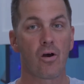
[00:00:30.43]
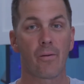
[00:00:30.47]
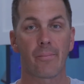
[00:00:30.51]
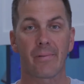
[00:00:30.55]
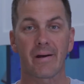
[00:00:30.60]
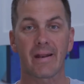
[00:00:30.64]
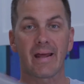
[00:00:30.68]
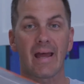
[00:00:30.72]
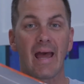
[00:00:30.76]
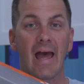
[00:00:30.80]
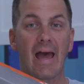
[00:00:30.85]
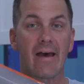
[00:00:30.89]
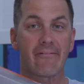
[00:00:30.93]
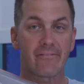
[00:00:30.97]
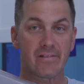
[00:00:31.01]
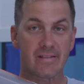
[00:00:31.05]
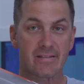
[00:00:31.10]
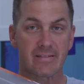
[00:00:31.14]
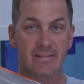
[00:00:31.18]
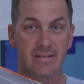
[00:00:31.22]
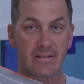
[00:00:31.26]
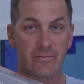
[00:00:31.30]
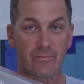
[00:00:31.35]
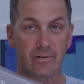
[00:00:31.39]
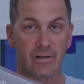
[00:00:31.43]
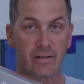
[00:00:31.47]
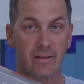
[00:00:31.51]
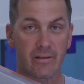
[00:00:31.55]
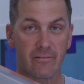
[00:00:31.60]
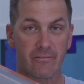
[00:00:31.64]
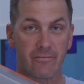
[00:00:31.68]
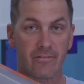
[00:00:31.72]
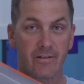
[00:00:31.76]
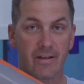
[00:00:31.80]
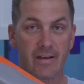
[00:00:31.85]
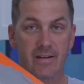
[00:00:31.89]
but I haven't seen one in
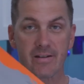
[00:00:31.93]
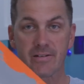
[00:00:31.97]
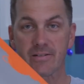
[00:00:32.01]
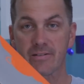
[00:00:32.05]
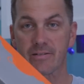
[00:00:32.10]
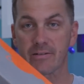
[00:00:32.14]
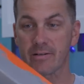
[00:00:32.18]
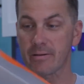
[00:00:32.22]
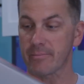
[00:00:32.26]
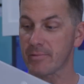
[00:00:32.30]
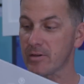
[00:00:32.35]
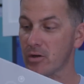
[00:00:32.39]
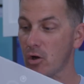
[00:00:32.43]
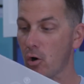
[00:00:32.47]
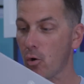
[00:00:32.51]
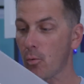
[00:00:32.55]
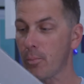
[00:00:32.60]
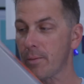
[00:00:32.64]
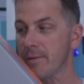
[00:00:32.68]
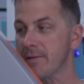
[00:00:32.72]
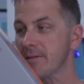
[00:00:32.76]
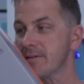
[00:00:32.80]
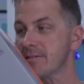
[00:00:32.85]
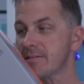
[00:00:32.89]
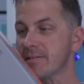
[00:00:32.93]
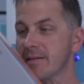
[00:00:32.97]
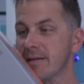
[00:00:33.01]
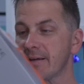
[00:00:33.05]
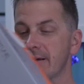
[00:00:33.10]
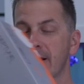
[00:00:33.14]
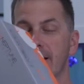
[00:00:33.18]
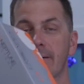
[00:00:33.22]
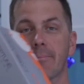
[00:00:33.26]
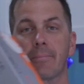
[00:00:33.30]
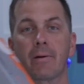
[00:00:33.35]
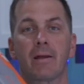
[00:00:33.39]
the flesh, so I'm gonna open this thing
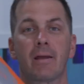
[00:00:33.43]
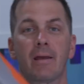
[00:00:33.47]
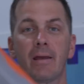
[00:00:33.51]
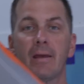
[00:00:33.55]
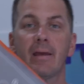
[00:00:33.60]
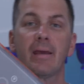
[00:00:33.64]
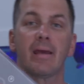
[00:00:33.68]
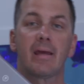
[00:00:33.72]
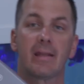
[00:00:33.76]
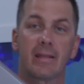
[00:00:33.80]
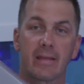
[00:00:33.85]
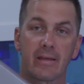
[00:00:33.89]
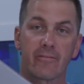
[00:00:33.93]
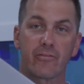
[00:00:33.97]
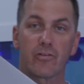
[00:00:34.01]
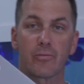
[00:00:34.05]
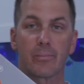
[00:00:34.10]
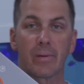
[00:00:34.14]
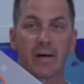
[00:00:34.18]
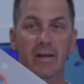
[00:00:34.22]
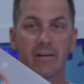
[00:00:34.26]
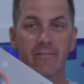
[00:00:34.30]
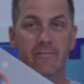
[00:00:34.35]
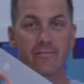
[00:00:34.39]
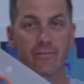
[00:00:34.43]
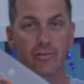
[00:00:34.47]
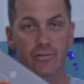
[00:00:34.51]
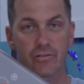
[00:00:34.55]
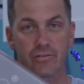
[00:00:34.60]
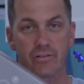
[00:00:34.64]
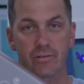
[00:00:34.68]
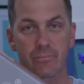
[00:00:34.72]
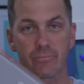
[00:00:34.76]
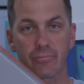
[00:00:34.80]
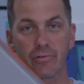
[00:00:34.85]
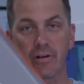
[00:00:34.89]
up and give you my
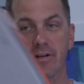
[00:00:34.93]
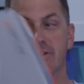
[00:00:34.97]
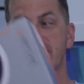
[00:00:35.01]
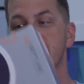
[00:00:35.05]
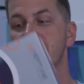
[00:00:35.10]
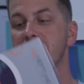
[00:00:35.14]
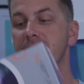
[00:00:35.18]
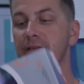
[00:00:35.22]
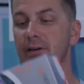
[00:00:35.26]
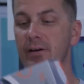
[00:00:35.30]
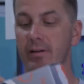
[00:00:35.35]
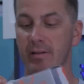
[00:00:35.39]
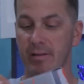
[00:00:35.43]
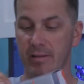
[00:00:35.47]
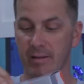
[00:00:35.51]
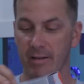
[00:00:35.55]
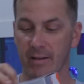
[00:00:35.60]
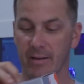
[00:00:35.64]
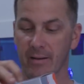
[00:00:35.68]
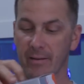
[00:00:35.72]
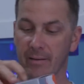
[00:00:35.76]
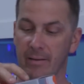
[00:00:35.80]
first impressions on it